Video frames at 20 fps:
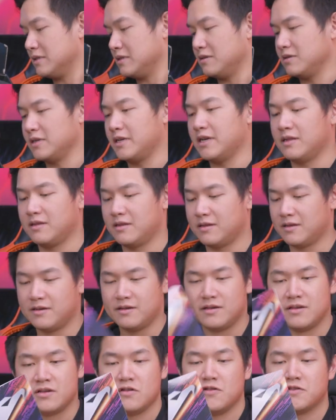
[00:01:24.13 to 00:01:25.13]
hard to get
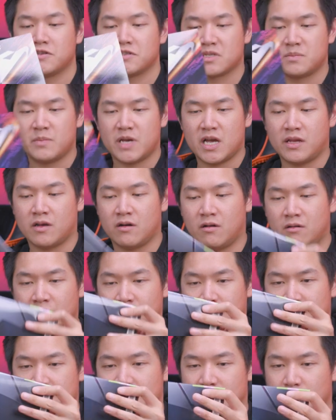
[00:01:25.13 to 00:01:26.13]
user's manual,
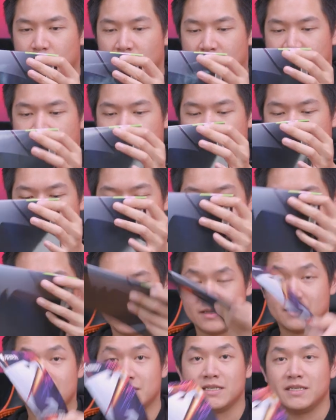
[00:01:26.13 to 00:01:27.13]
as well as
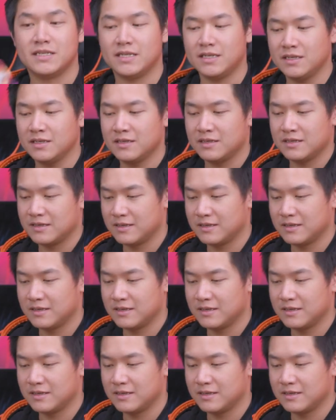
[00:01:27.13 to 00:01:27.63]
CD.